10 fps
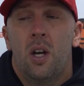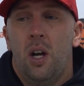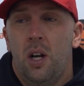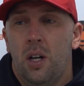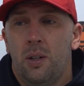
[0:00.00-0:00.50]

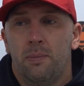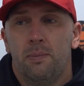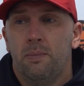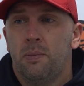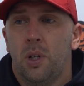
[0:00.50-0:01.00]

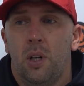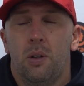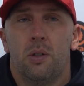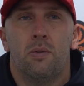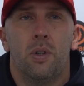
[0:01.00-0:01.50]
Um, you know,
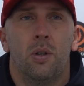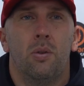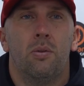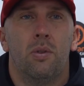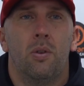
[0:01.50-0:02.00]
it's a
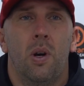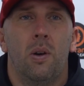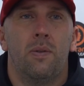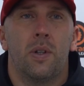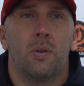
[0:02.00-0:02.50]
real, real
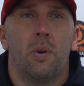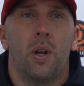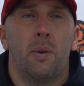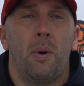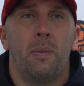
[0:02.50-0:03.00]
healthy squad
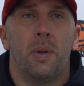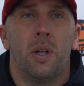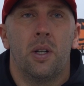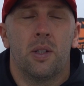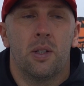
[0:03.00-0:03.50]
at the
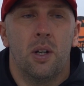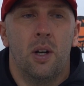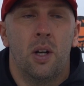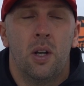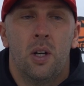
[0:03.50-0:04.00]
moment, and uh,